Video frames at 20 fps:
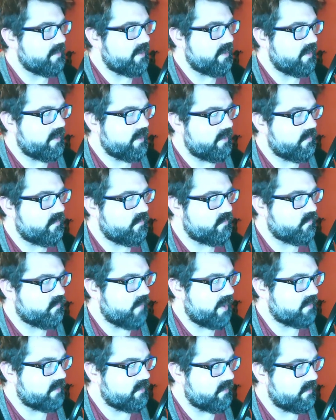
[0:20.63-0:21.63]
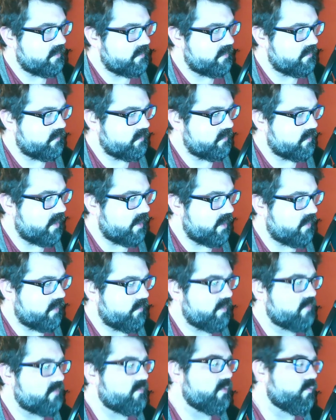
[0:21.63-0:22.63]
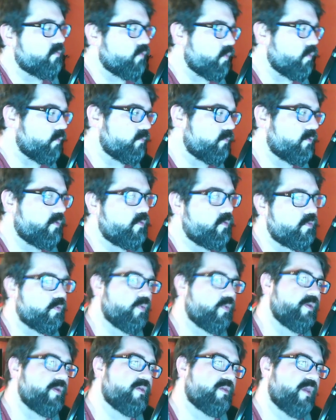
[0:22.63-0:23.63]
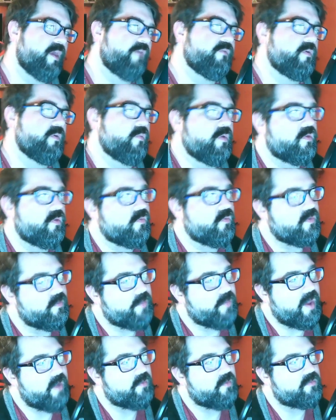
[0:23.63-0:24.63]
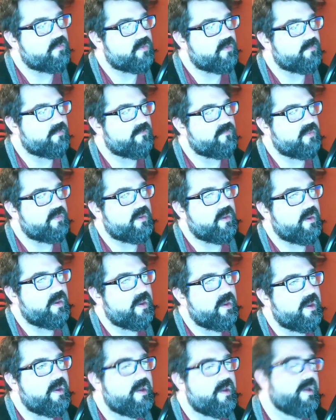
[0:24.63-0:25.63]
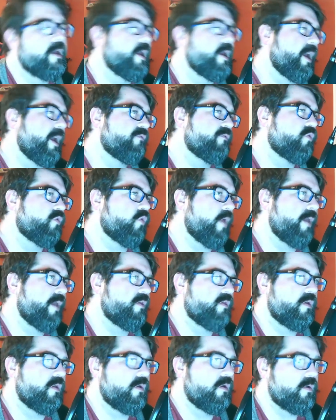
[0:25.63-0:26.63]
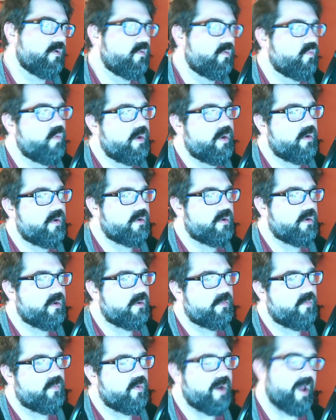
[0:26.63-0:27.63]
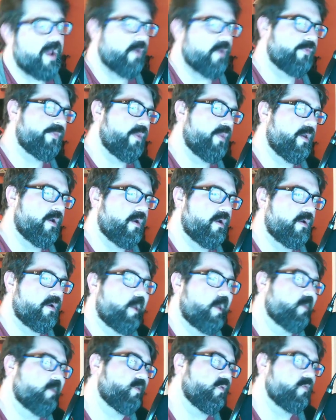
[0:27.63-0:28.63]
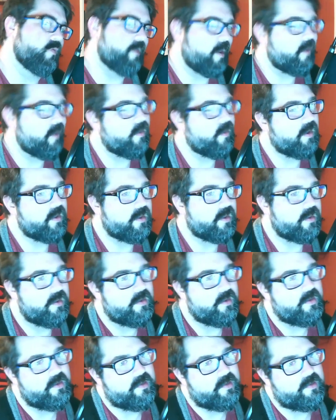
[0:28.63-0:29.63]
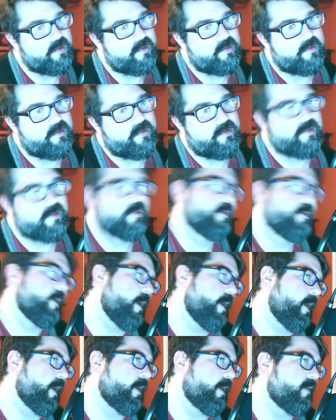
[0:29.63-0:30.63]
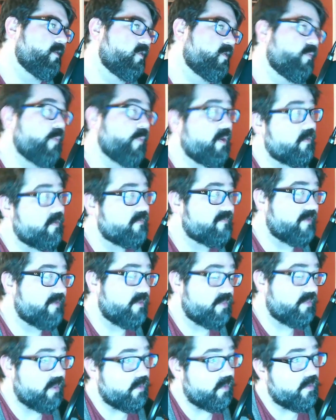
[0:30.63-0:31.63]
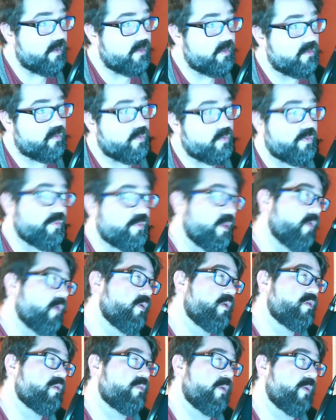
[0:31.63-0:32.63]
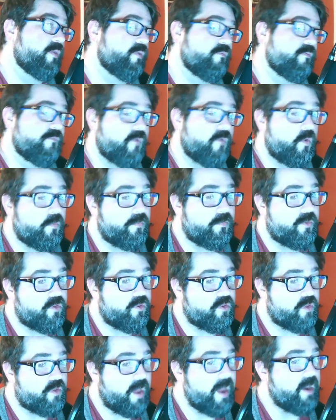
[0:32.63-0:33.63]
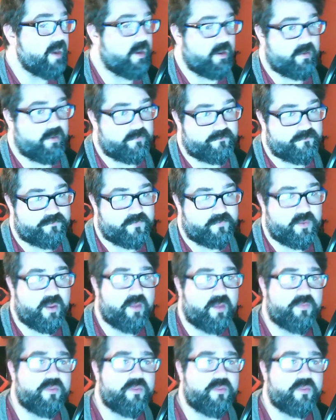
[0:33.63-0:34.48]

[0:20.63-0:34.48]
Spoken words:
he directed the documentary Room 237, which was about some of the kind of crazier, weirder, more out there, esoteric conspiracy theories or theories about the film The Shining. The